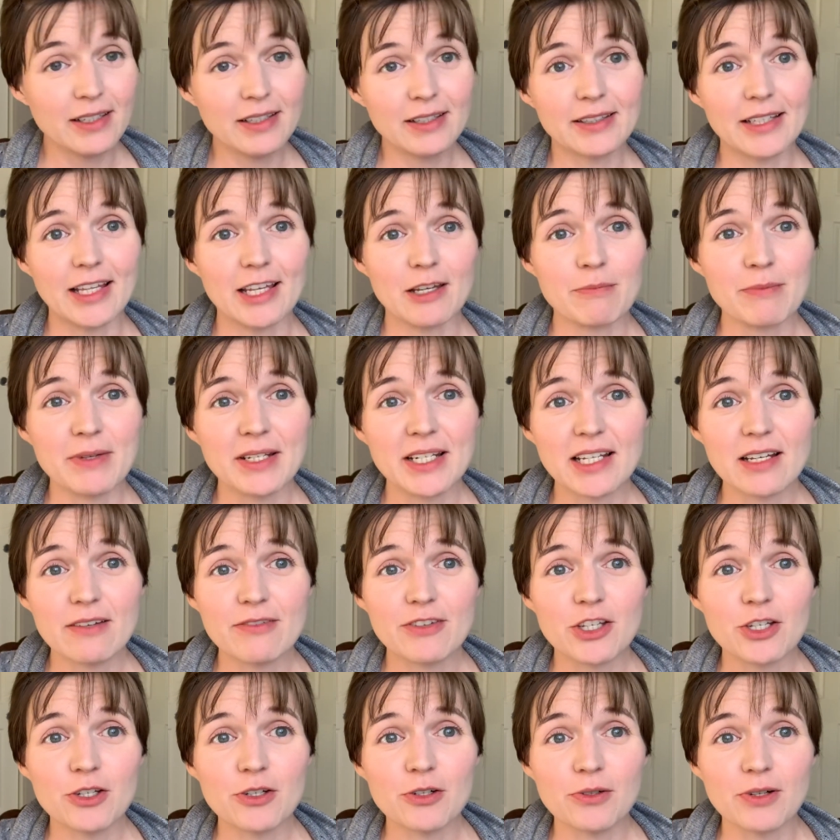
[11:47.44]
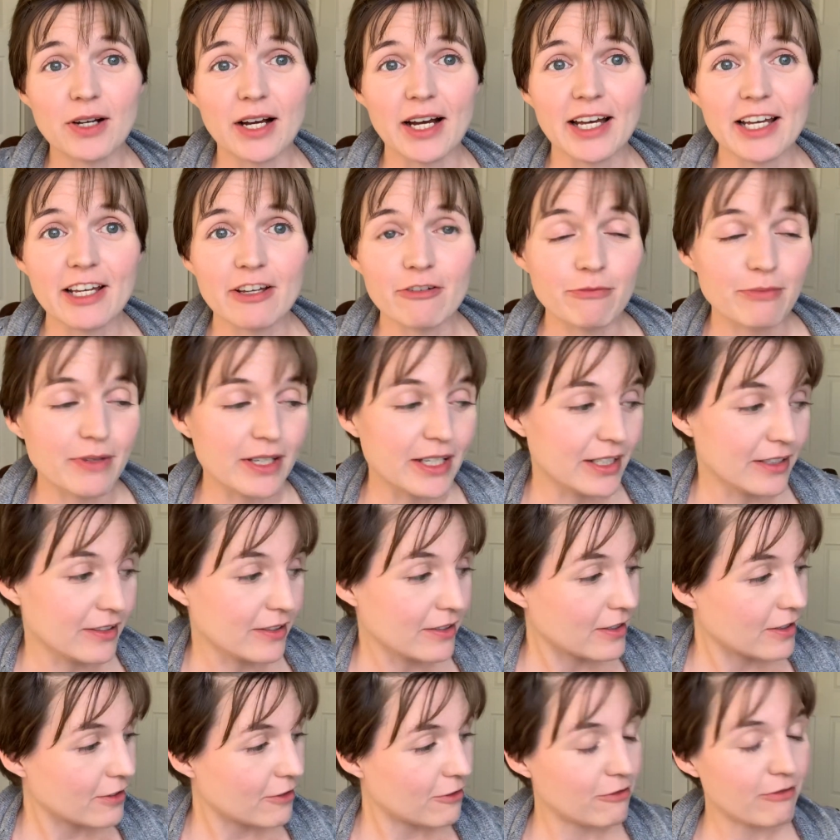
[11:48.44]
Like many of you, I have
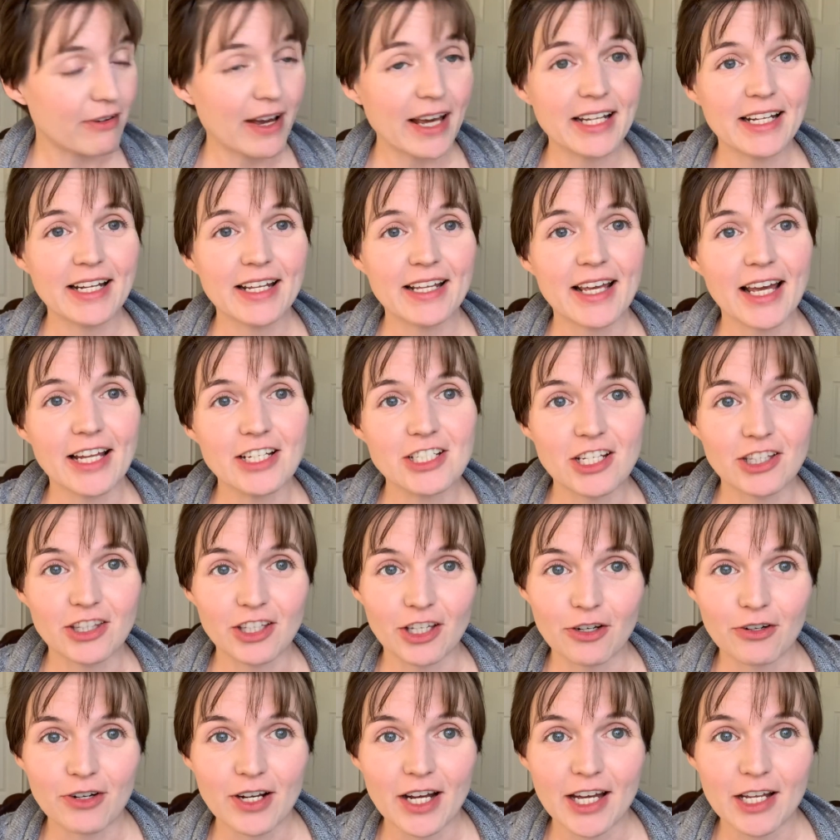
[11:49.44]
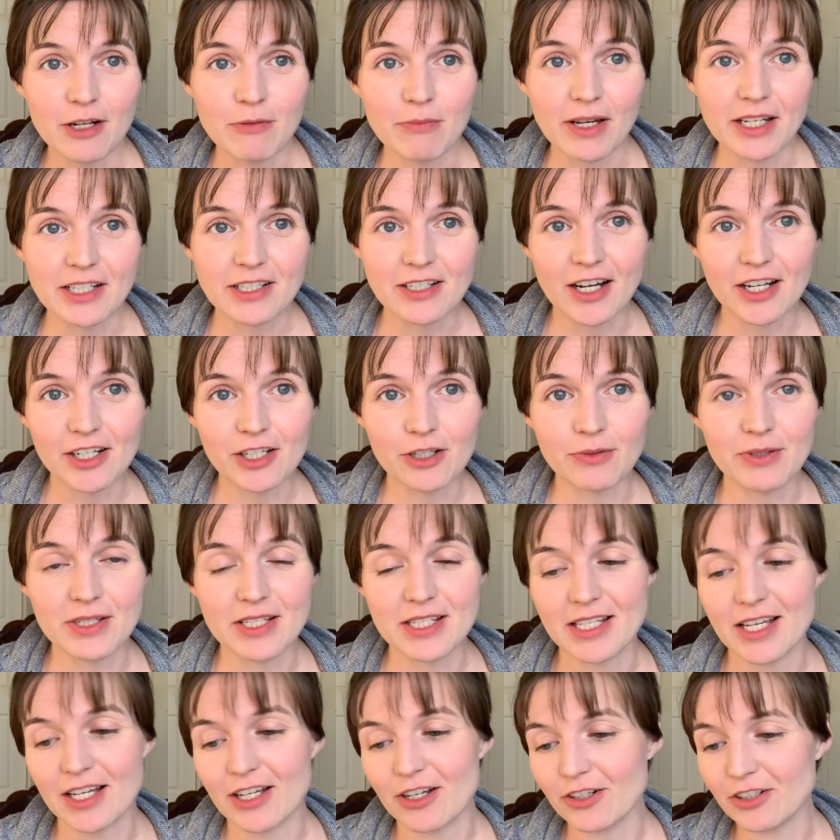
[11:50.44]
been fighting catching the crud. My daughter was
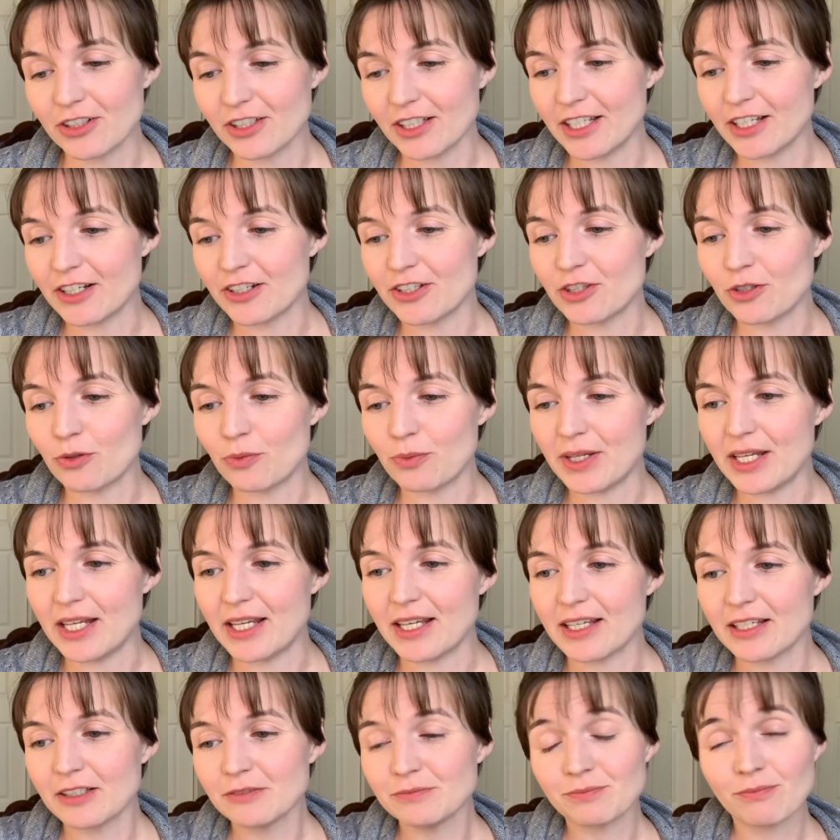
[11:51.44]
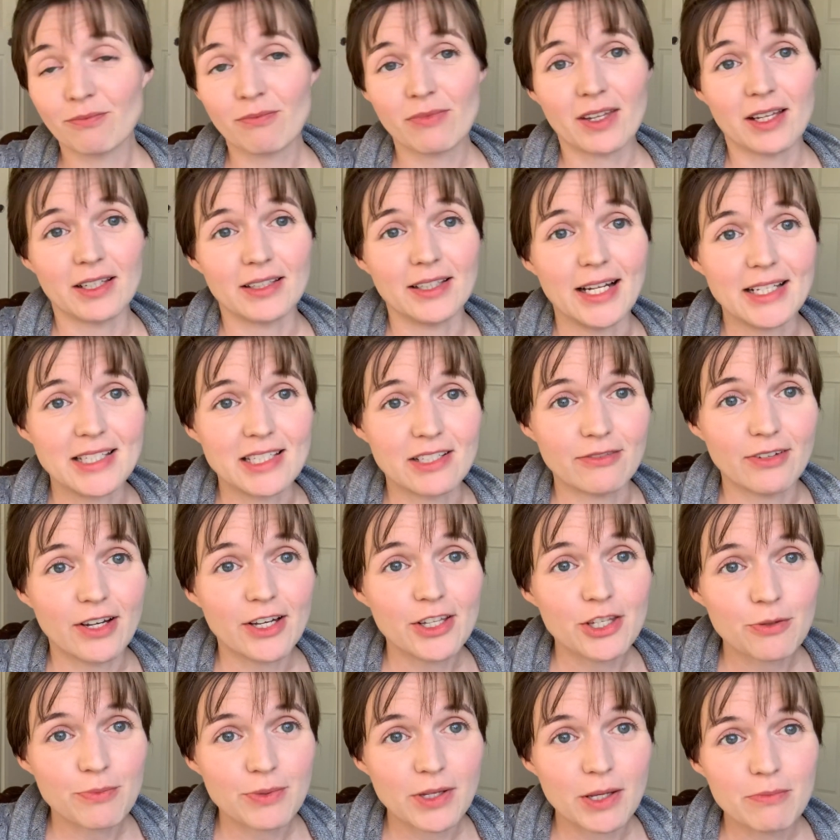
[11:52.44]
sick earlier in the week. Lots of
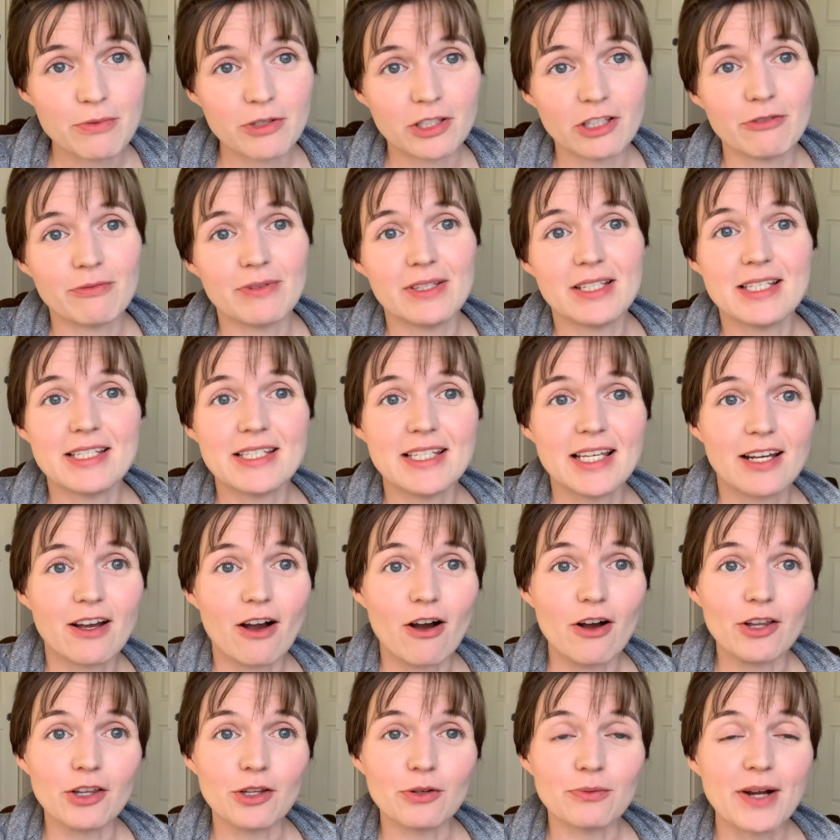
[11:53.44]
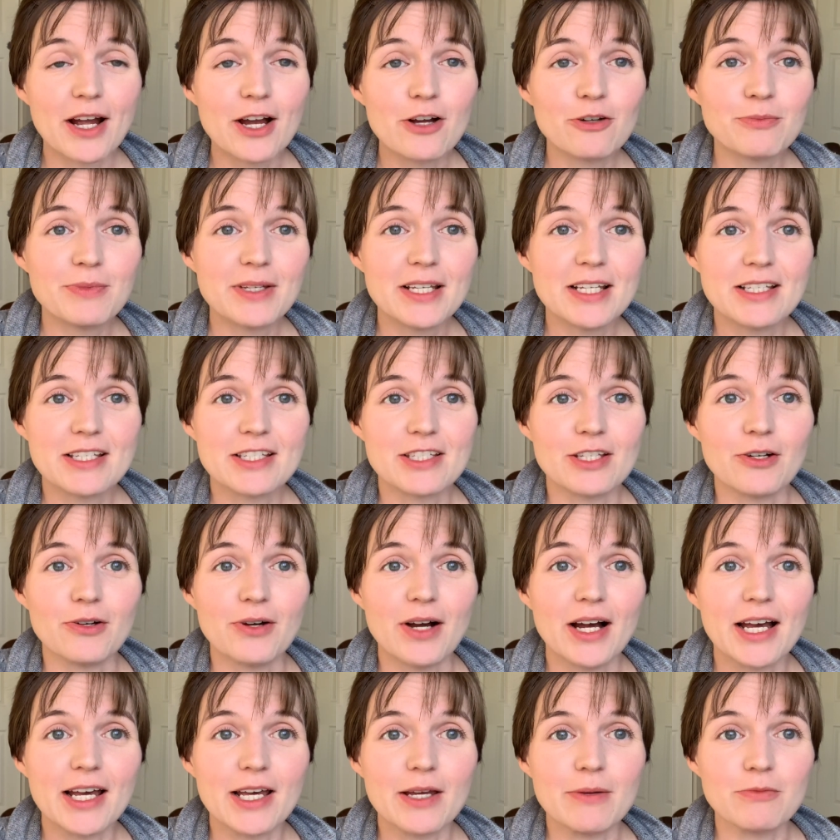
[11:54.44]
other people have been sick all around me, so
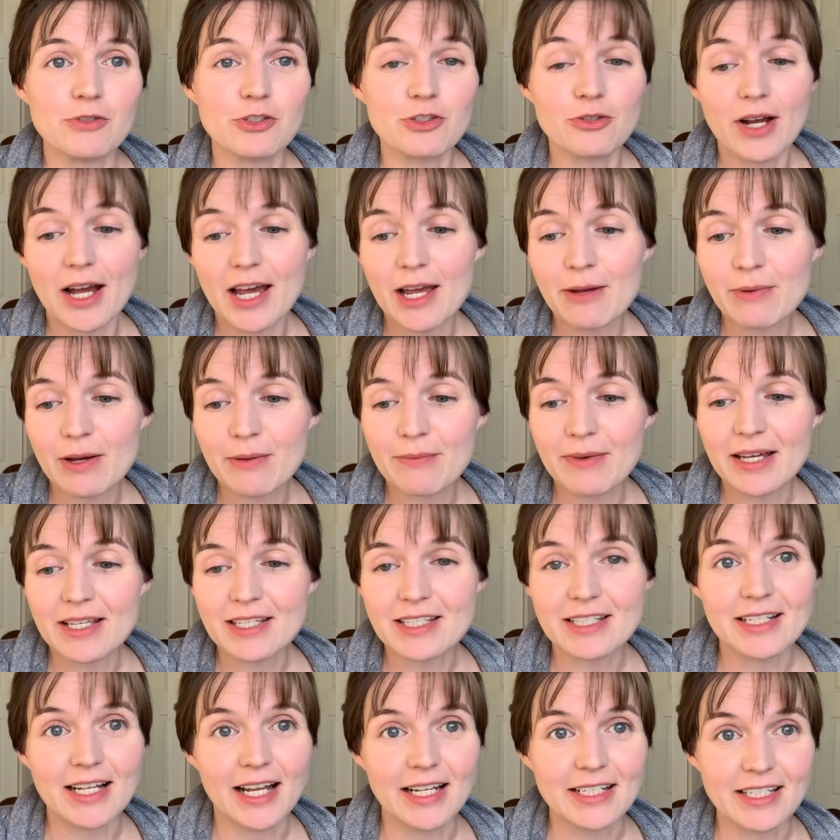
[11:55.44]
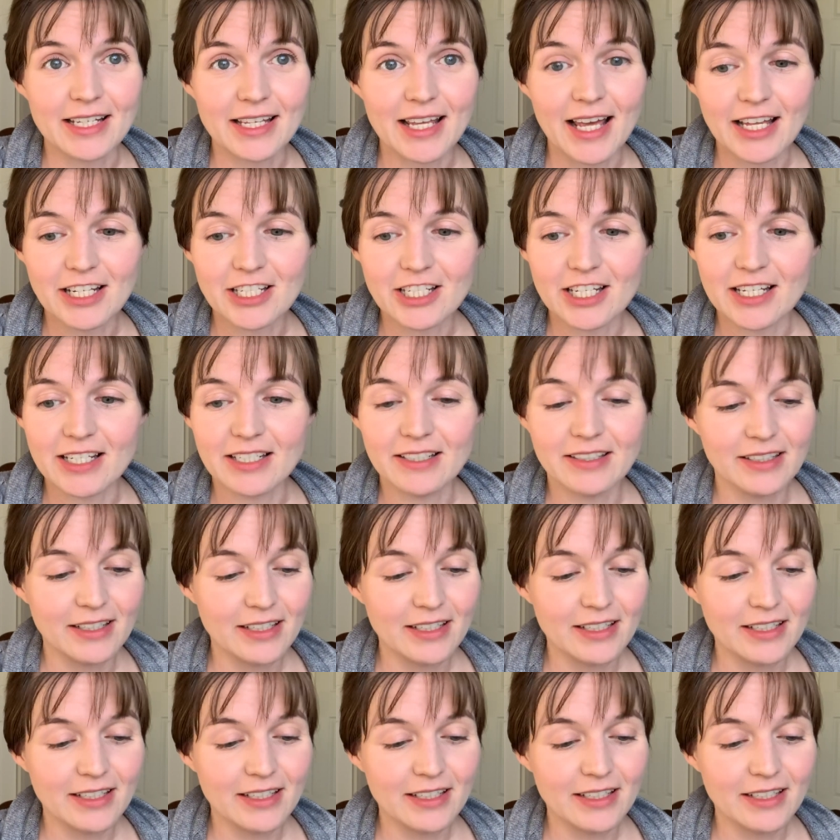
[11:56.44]
I am trying my best not to catch it.